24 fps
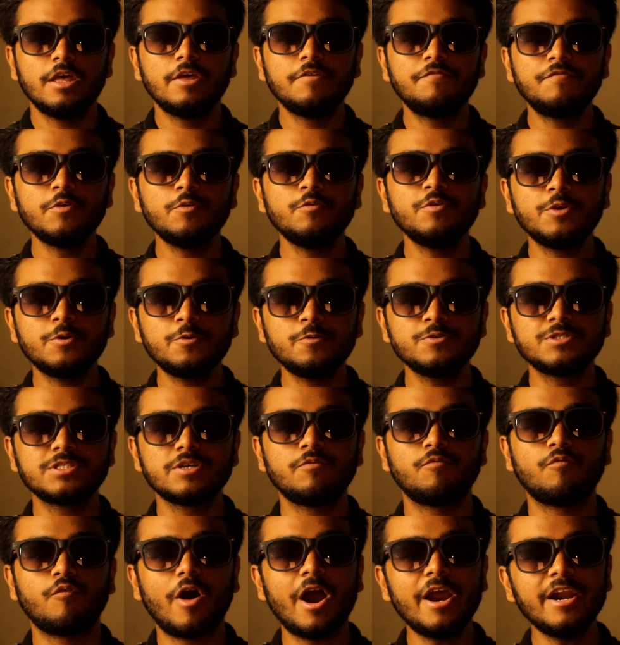If you use
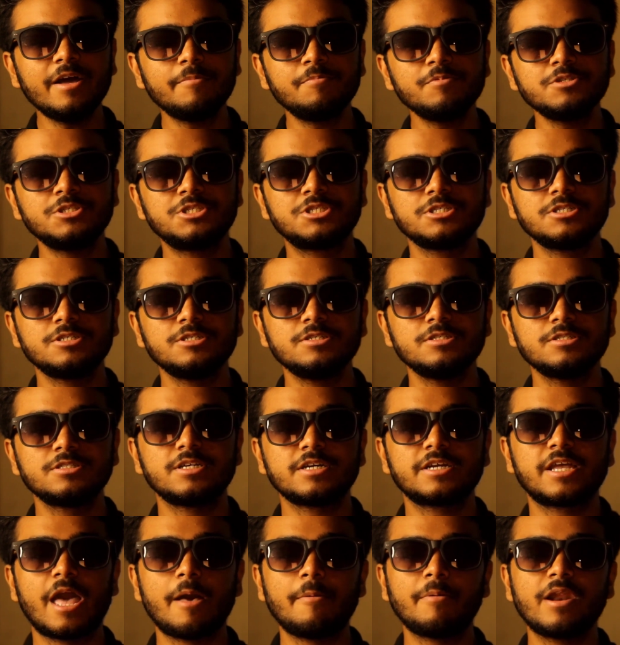a wide aperture,
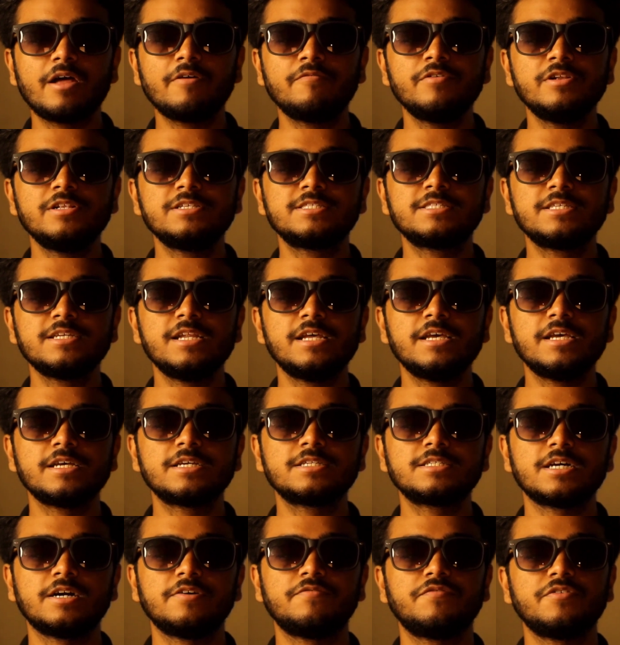the camera will
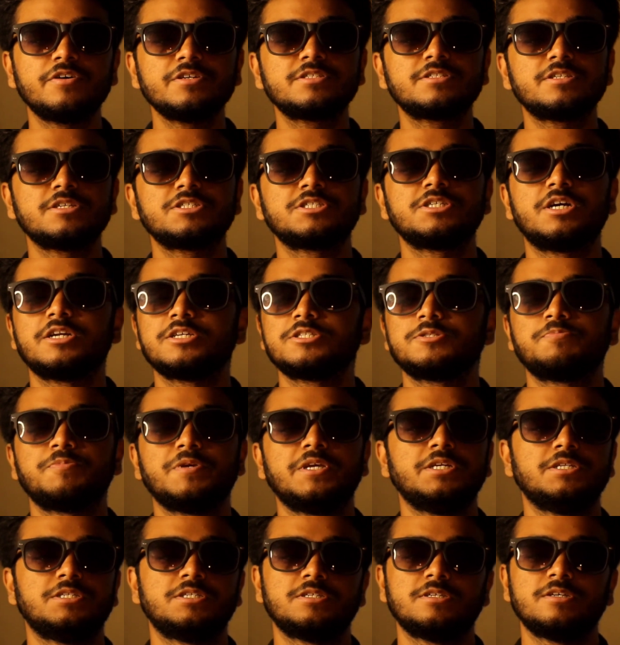select a faster shutter
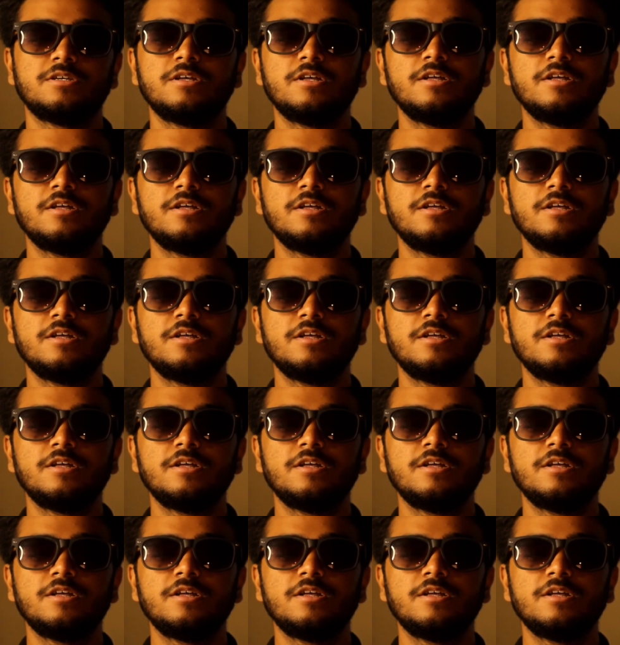speed.